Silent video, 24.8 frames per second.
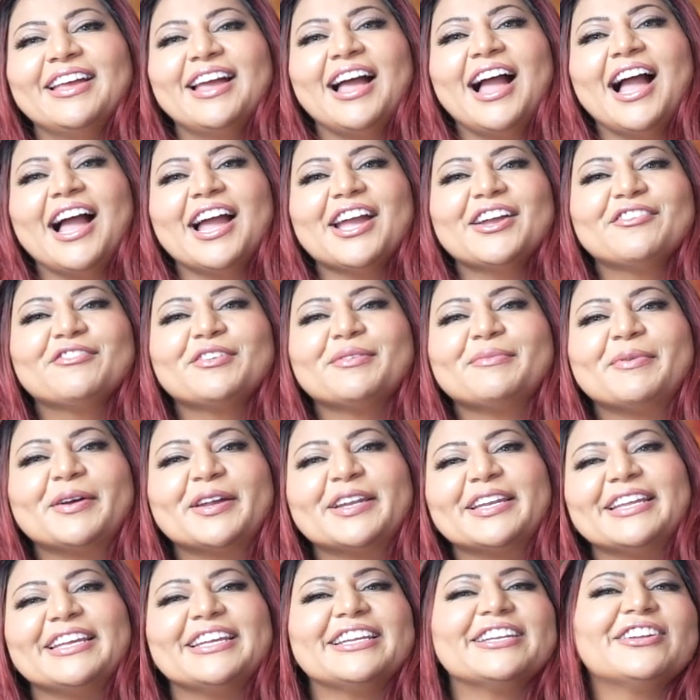Hi
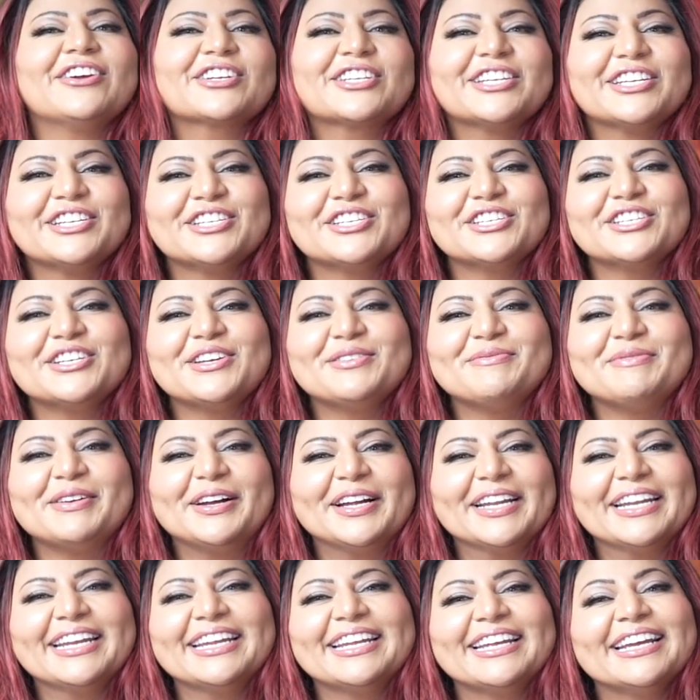everybody, Dr. Anjana
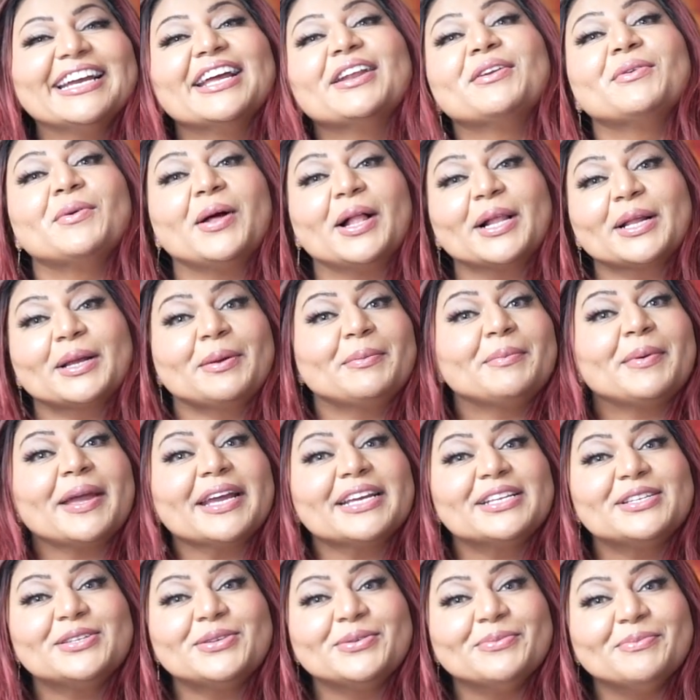Vana here and welcome
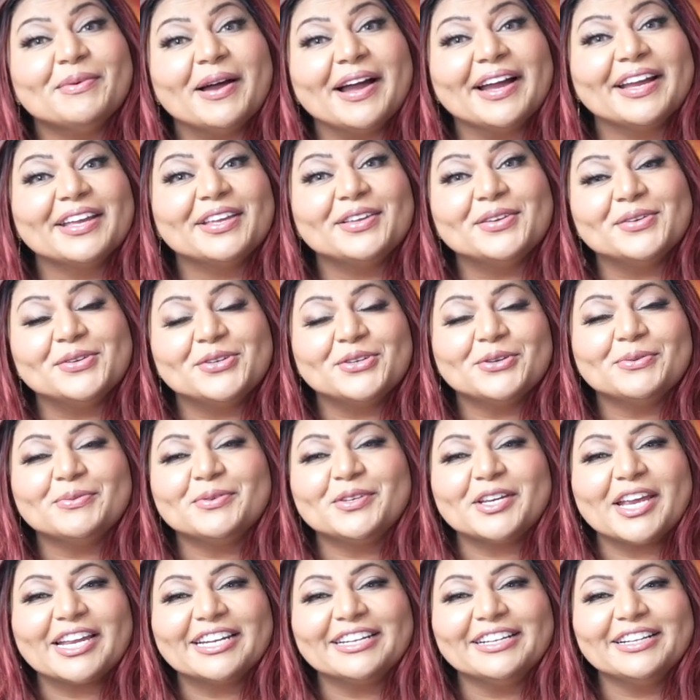back to my YouTube
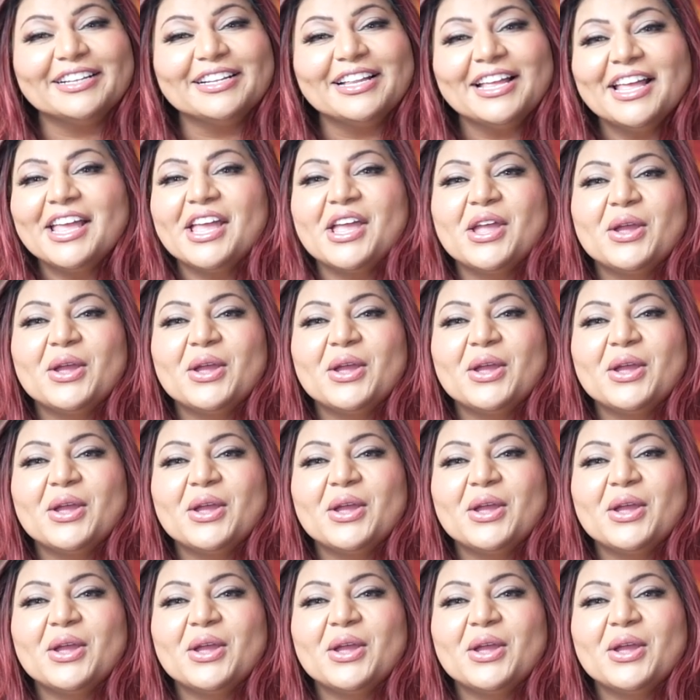channel.